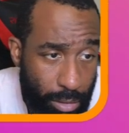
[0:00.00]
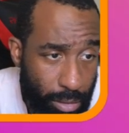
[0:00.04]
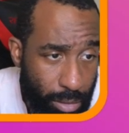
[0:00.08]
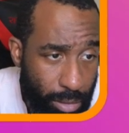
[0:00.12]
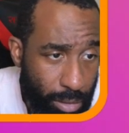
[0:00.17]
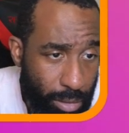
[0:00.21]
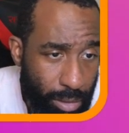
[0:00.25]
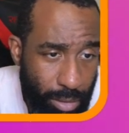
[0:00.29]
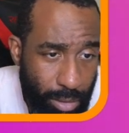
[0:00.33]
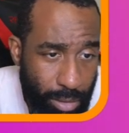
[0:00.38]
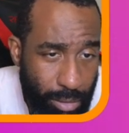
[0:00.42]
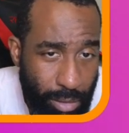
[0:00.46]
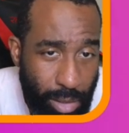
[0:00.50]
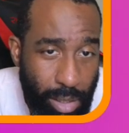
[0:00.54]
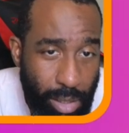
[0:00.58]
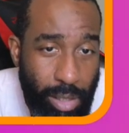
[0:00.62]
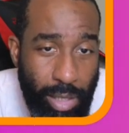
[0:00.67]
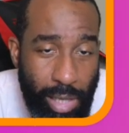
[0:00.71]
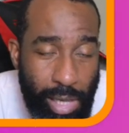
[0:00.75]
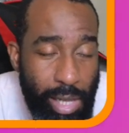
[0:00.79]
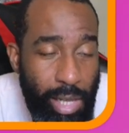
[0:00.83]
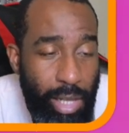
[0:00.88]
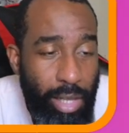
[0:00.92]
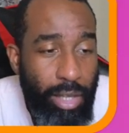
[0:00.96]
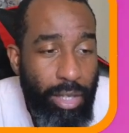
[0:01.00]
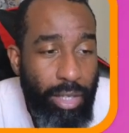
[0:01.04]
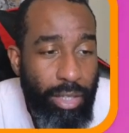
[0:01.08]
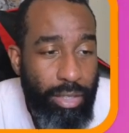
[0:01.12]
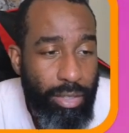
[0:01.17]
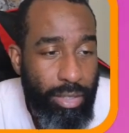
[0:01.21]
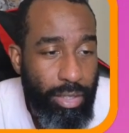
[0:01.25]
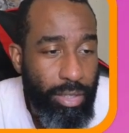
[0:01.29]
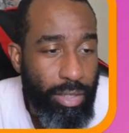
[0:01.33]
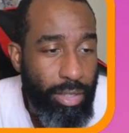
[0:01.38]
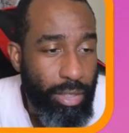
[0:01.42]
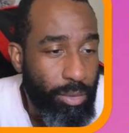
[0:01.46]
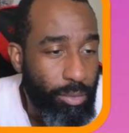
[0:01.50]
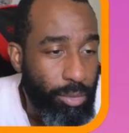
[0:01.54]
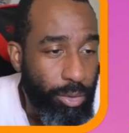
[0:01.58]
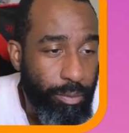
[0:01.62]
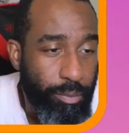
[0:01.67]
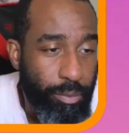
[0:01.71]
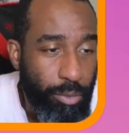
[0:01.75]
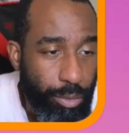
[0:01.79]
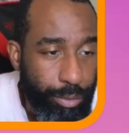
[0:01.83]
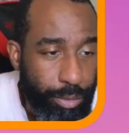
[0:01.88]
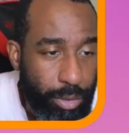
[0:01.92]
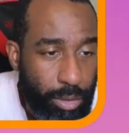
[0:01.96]
Because I think we've
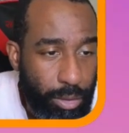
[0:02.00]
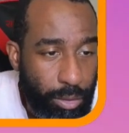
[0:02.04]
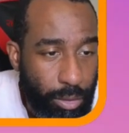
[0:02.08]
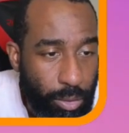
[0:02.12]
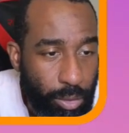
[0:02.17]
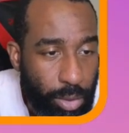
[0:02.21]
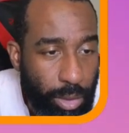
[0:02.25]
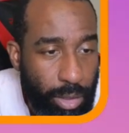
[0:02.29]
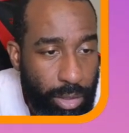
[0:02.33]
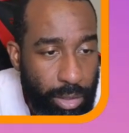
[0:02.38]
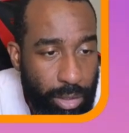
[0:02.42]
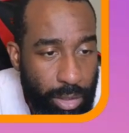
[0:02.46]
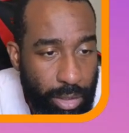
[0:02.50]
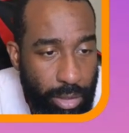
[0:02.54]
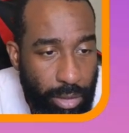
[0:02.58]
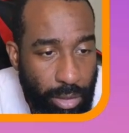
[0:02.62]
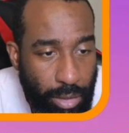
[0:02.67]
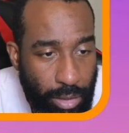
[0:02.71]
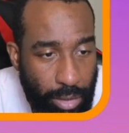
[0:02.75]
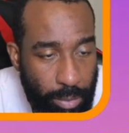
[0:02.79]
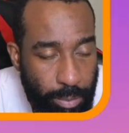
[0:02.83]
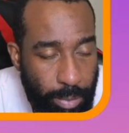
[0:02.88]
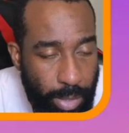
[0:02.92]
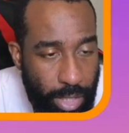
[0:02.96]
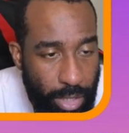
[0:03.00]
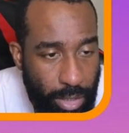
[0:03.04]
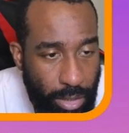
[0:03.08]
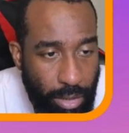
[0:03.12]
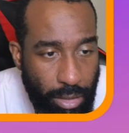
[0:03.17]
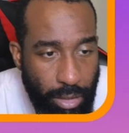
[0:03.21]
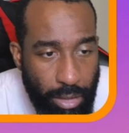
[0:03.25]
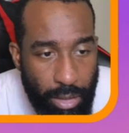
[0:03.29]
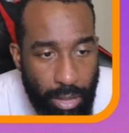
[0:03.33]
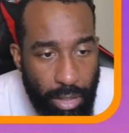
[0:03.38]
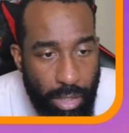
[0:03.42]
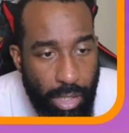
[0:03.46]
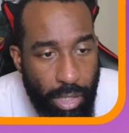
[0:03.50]
moved so quickly in this space